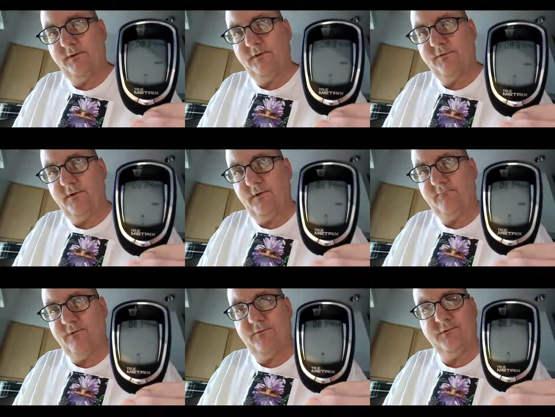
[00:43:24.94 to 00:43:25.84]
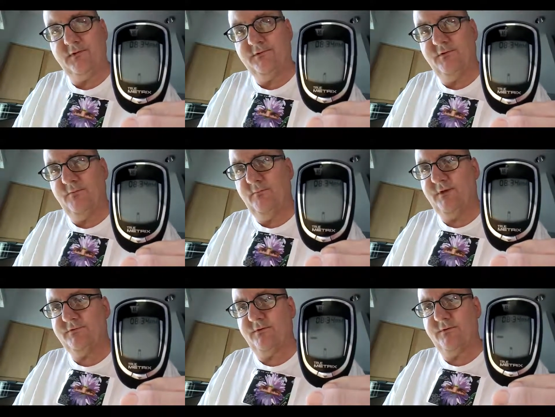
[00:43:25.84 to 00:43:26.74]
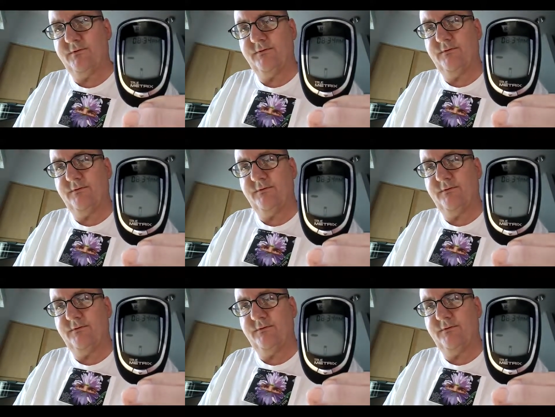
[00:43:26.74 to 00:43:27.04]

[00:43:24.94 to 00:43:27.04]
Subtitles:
Get that on video, it doesn't do him much good.